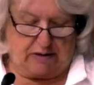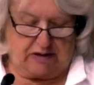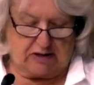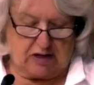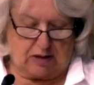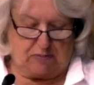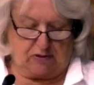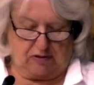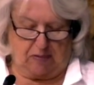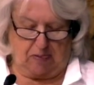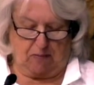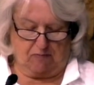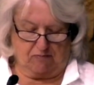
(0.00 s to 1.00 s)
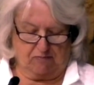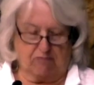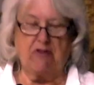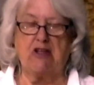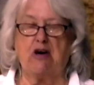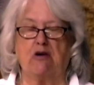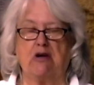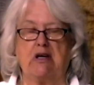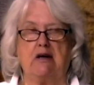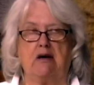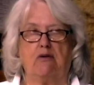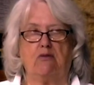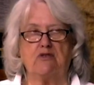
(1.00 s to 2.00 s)
couple. The only
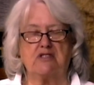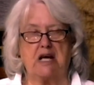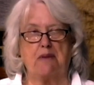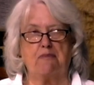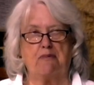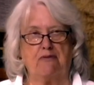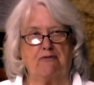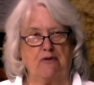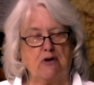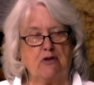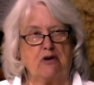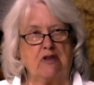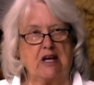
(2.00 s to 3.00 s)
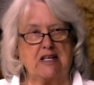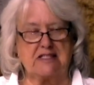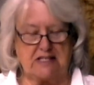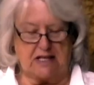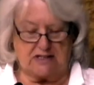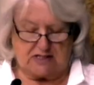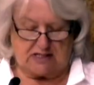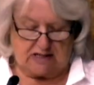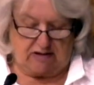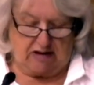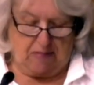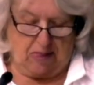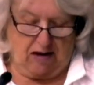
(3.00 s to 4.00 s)
step further that is
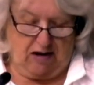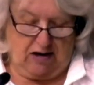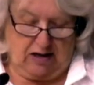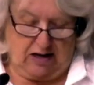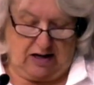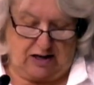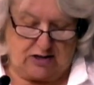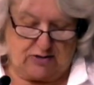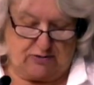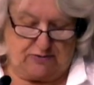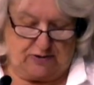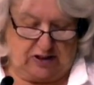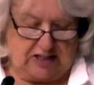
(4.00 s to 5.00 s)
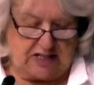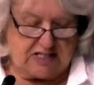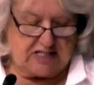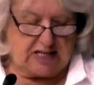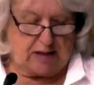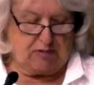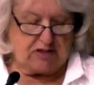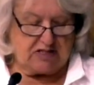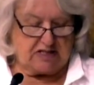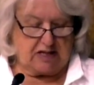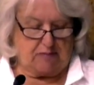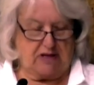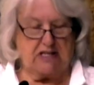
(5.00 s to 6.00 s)
necessary to fully establish
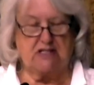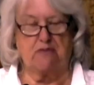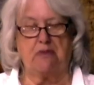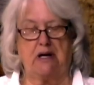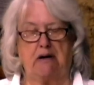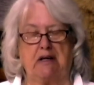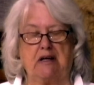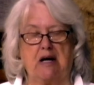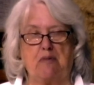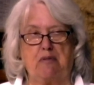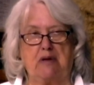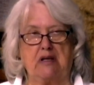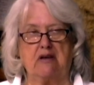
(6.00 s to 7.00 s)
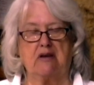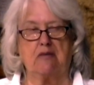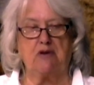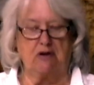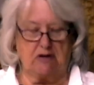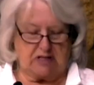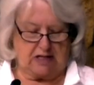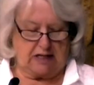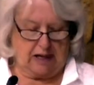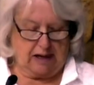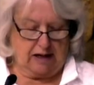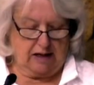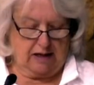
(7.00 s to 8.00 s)
them as a married couple in community
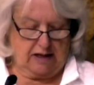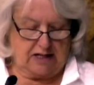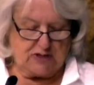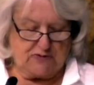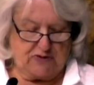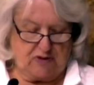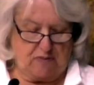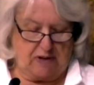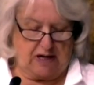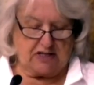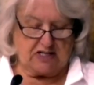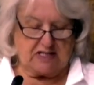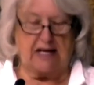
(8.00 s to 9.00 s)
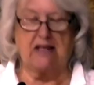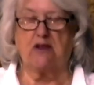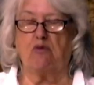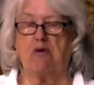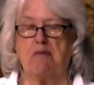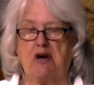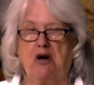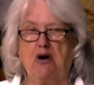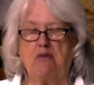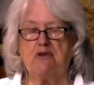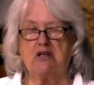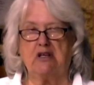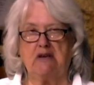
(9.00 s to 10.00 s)
is for the man to take the woman home
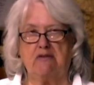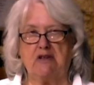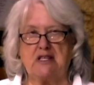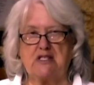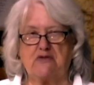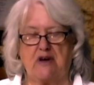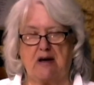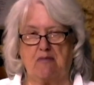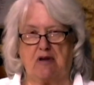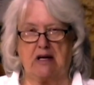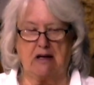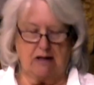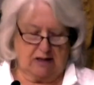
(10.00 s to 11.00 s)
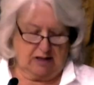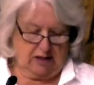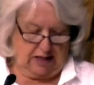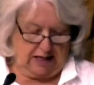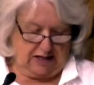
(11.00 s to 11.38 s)
to live with his family and to